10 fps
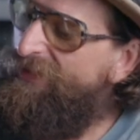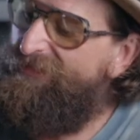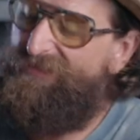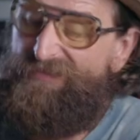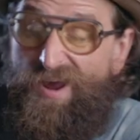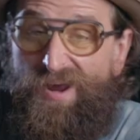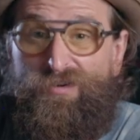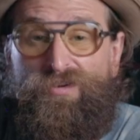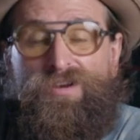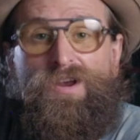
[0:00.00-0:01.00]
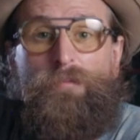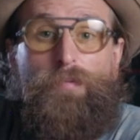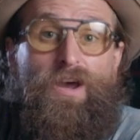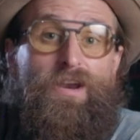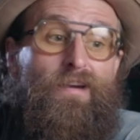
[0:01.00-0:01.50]
style,
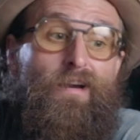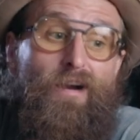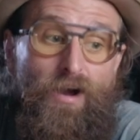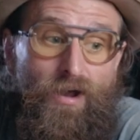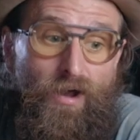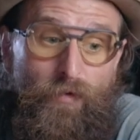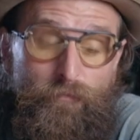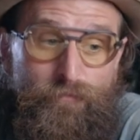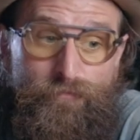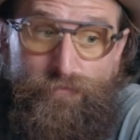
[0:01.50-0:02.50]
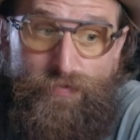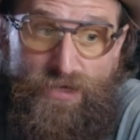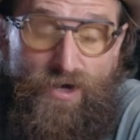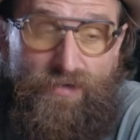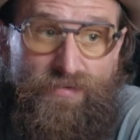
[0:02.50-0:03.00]
but I'll
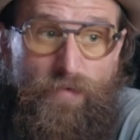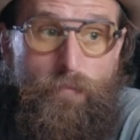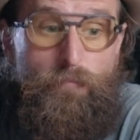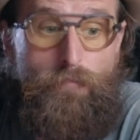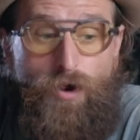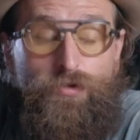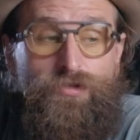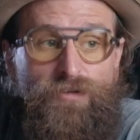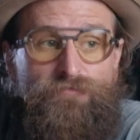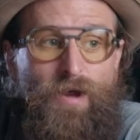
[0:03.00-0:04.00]
be honest that most of